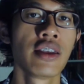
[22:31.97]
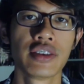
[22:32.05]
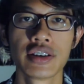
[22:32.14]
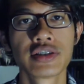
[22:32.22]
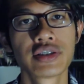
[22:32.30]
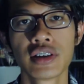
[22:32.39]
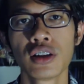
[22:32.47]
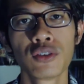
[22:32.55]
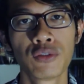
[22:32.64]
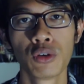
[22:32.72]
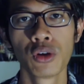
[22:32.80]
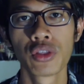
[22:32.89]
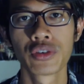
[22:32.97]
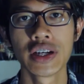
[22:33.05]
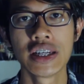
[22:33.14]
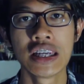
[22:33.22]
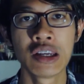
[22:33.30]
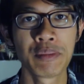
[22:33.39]
There's still full
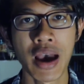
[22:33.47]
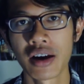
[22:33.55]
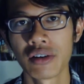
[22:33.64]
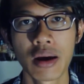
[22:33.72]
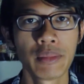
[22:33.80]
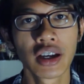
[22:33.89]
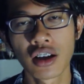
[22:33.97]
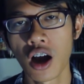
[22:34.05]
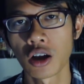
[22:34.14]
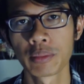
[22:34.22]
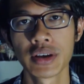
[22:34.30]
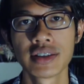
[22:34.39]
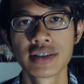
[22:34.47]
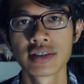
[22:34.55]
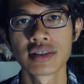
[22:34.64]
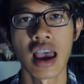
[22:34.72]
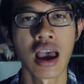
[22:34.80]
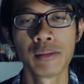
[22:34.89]
3D panoramic
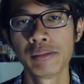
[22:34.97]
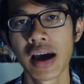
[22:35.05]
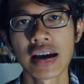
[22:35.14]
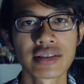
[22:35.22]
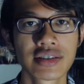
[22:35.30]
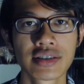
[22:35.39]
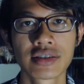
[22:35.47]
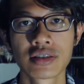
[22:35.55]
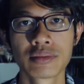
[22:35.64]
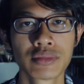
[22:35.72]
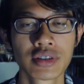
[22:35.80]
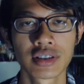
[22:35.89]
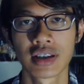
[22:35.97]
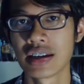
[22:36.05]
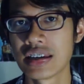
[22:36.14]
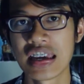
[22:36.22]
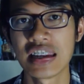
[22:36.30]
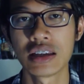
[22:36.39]
cockpits, AMBAC systems,
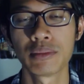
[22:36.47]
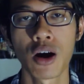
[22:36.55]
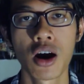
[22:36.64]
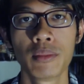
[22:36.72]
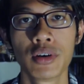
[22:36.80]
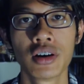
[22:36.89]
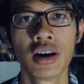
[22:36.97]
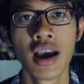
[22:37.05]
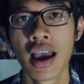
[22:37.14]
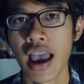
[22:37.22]
Gundanium armor,